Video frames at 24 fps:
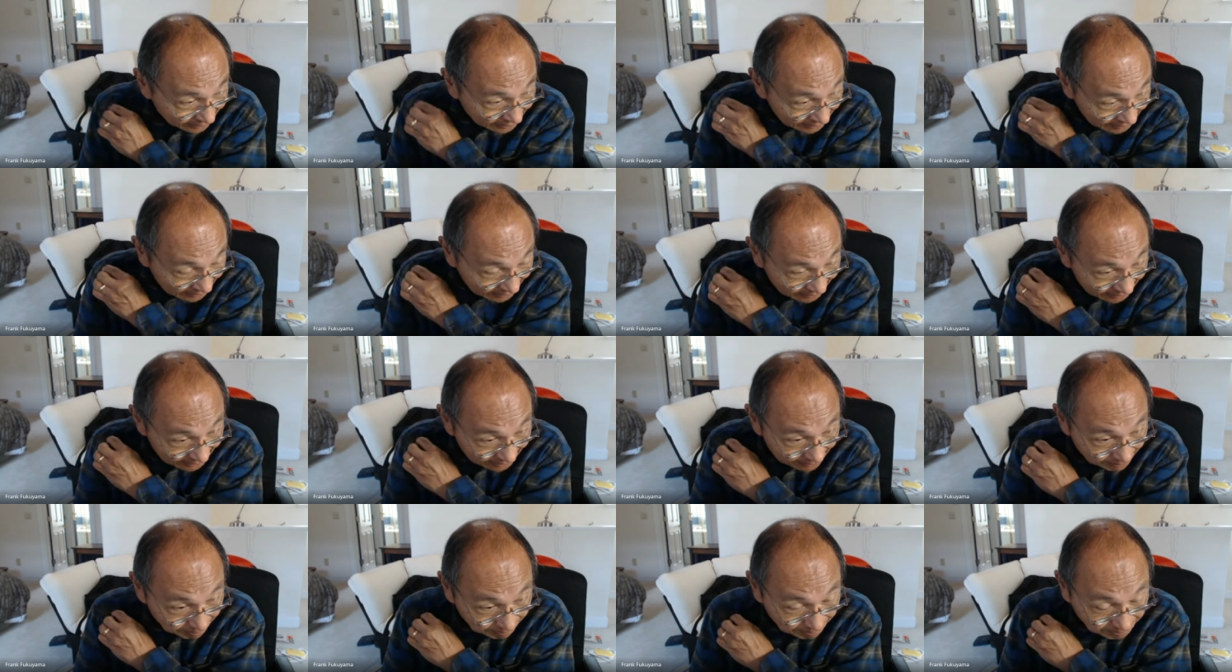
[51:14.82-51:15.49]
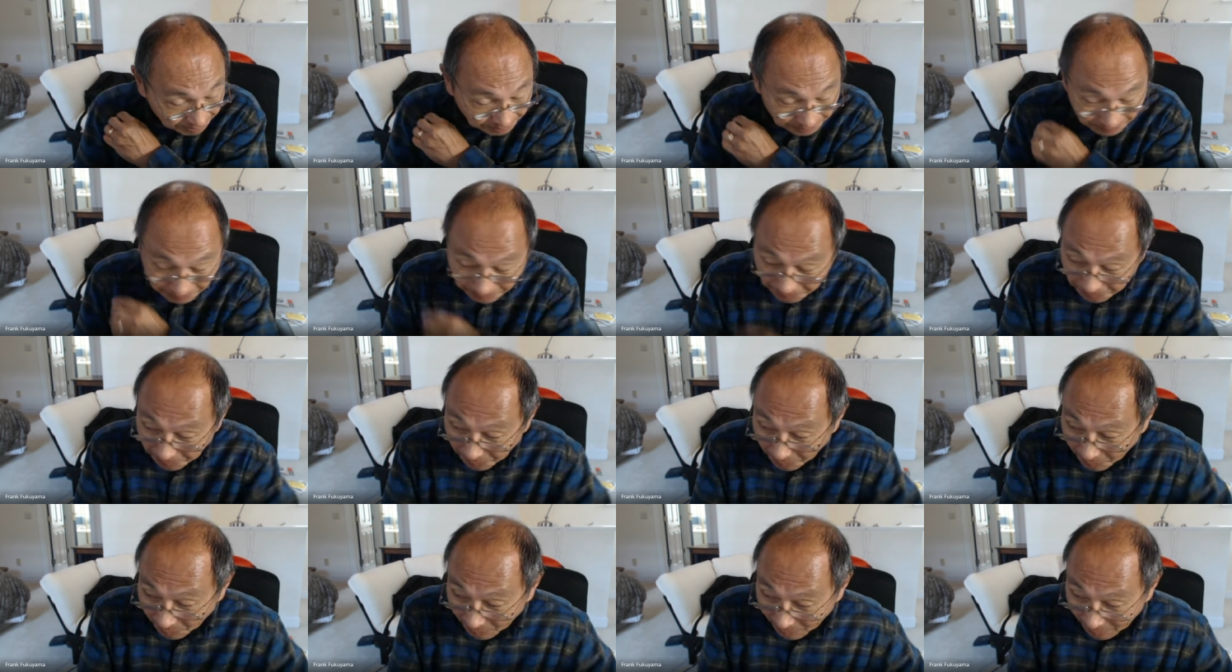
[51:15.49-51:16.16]
um,
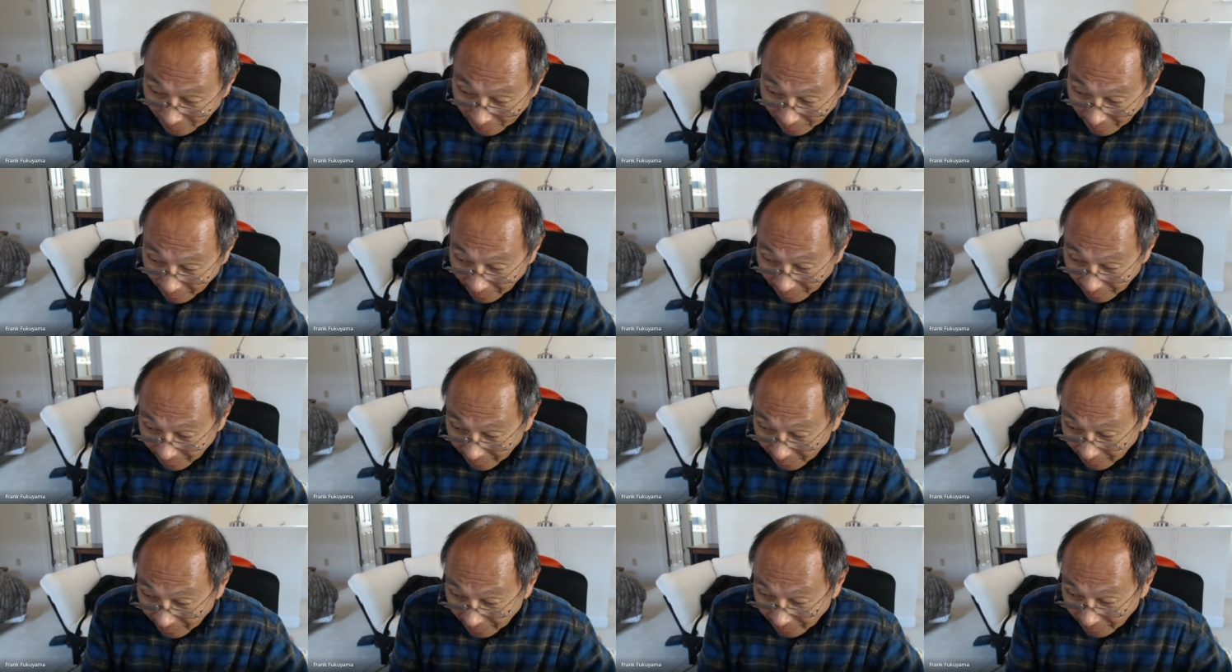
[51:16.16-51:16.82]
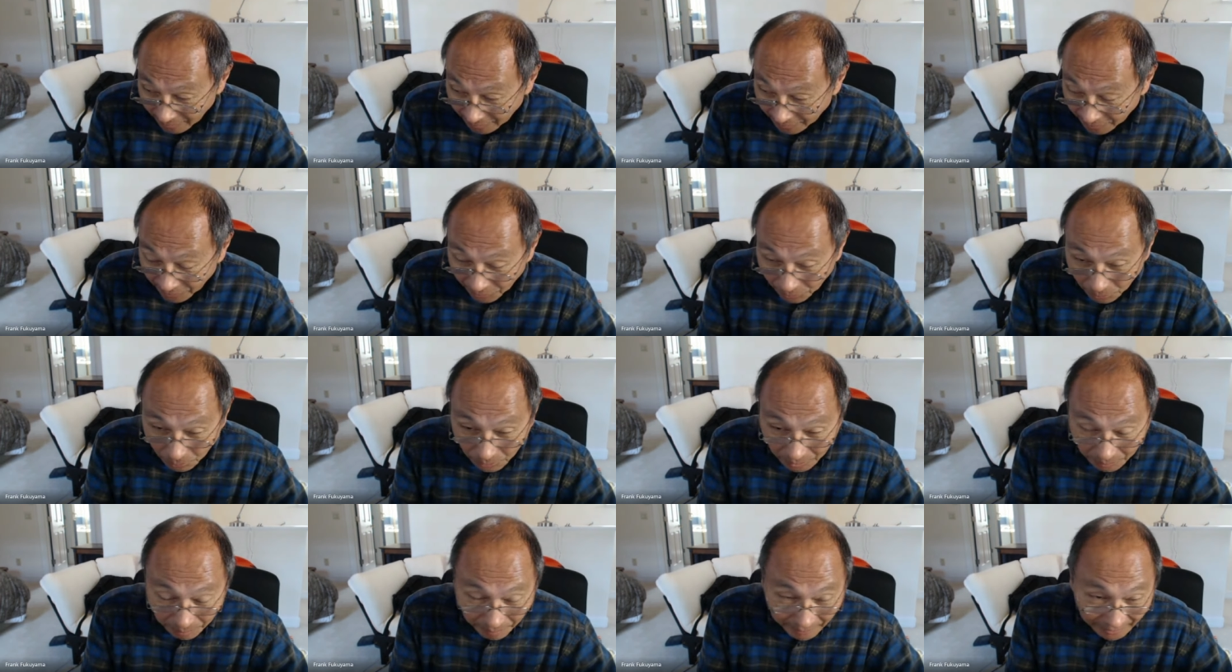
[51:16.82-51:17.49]
you know
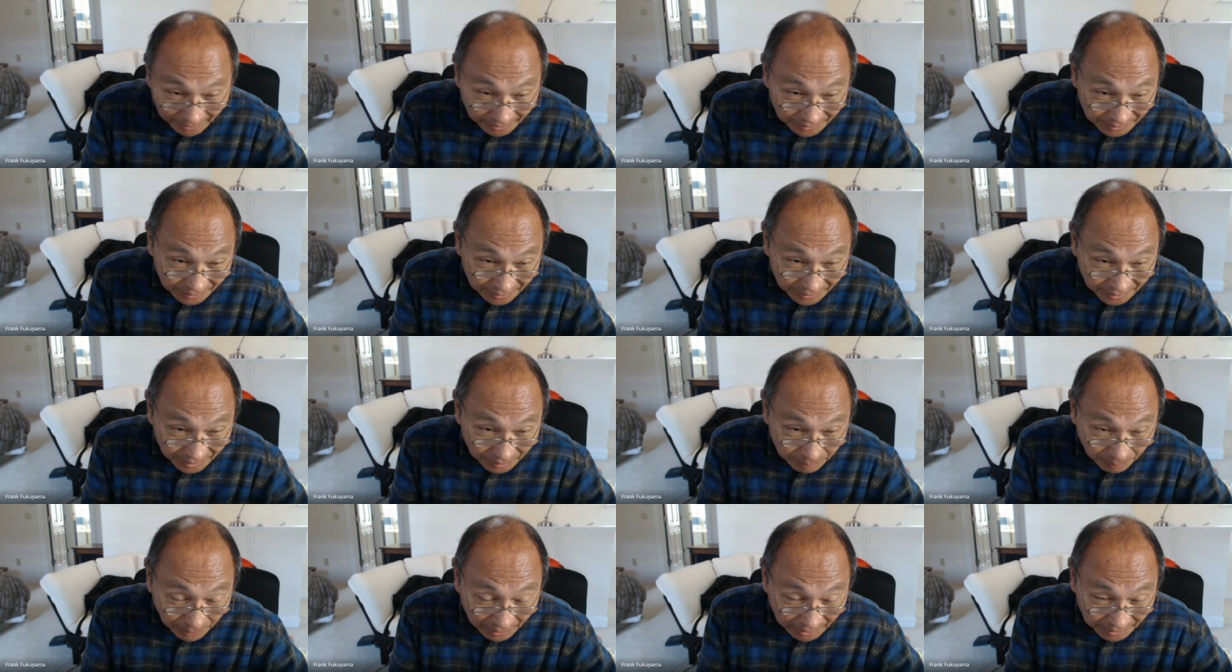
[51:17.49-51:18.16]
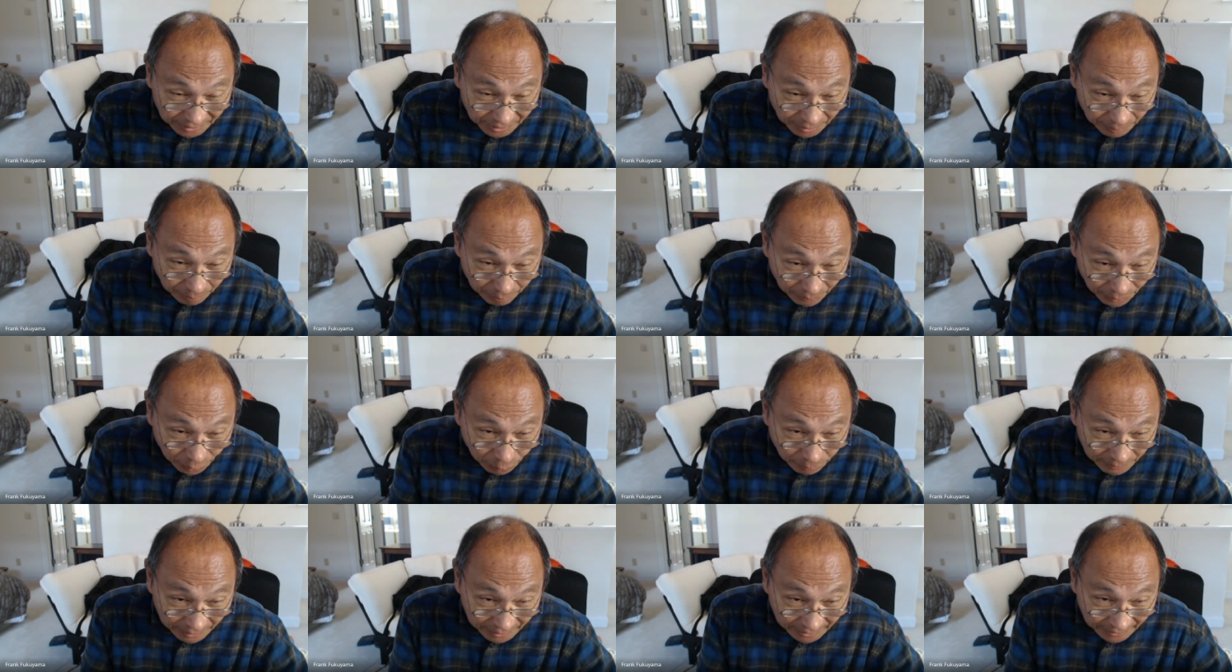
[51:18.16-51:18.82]
what makes this present
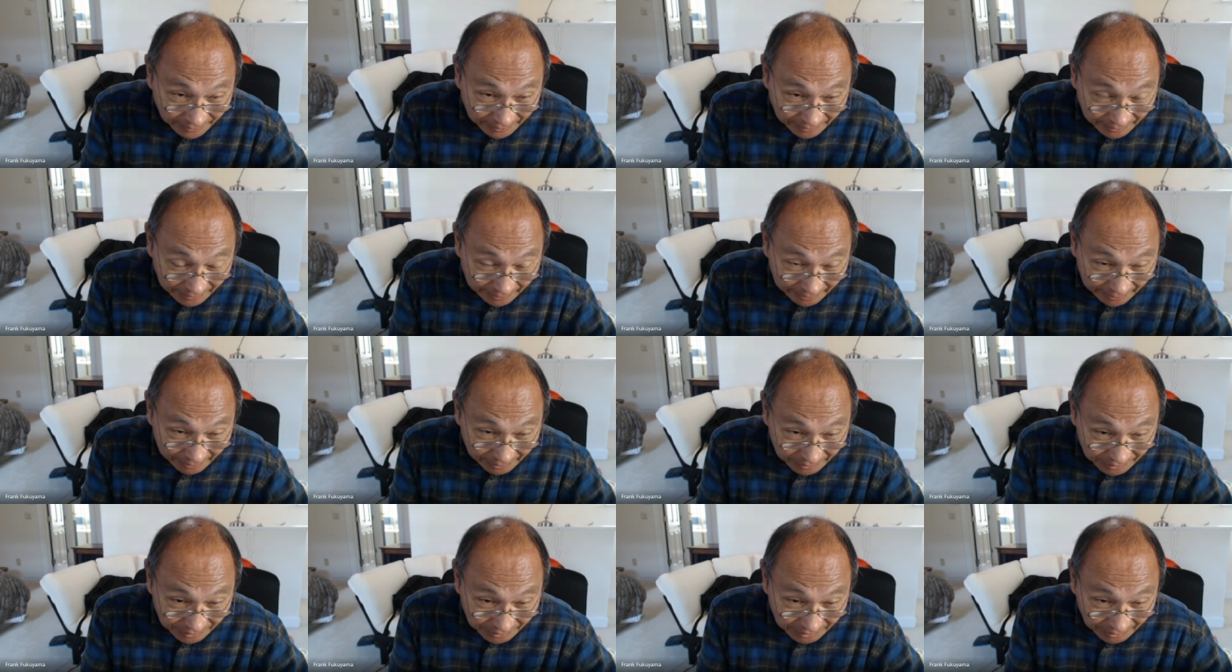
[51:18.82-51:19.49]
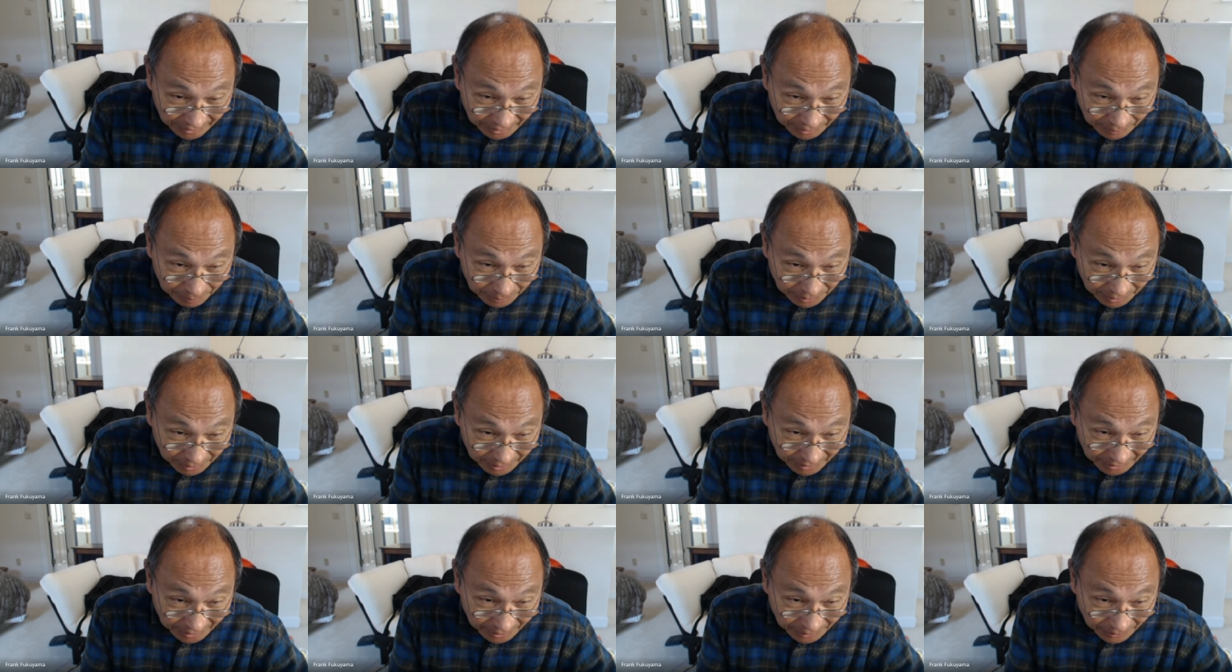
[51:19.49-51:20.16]
moment in the United States
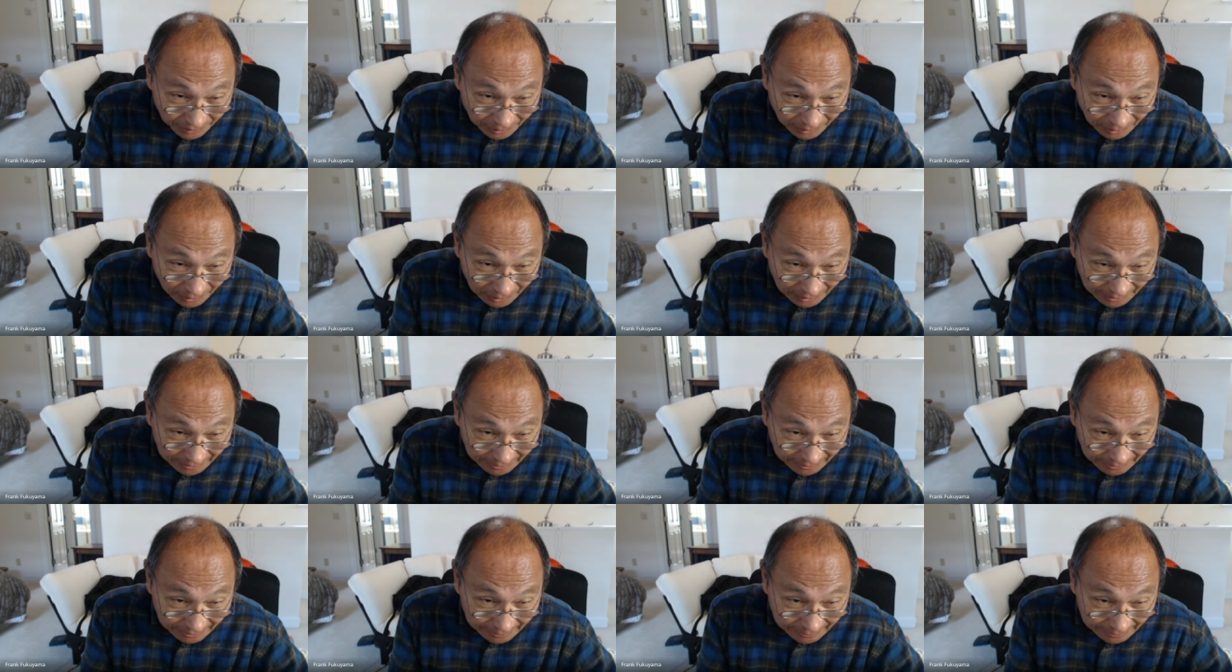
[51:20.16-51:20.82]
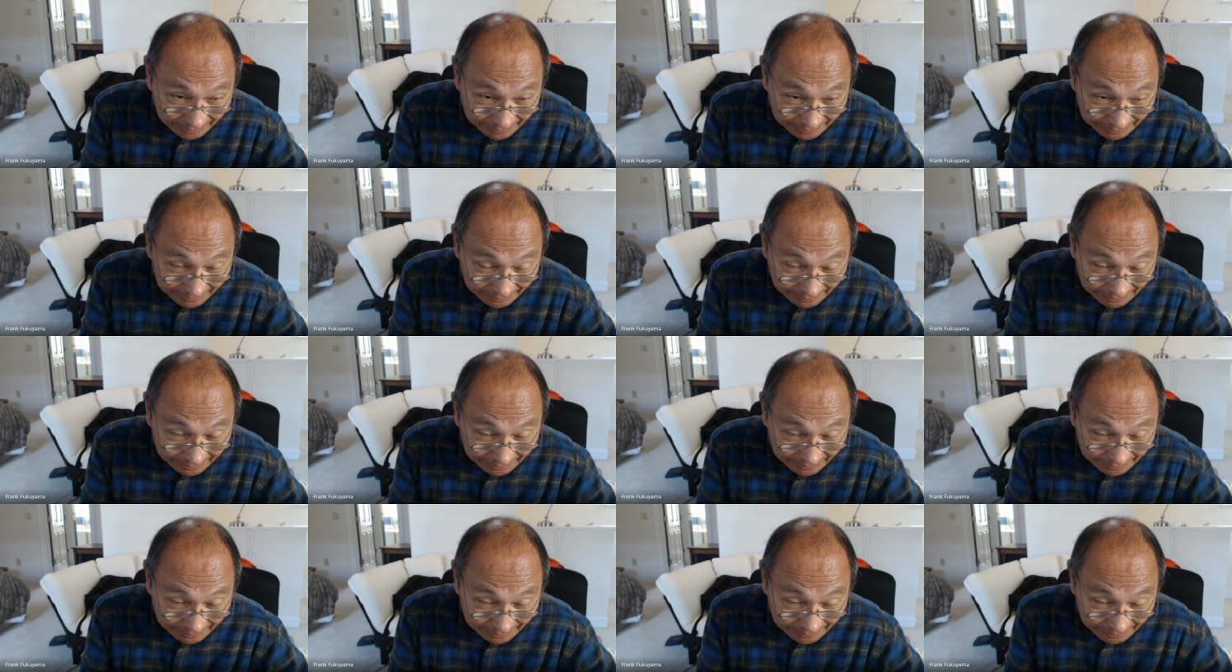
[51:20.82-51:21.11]
particularly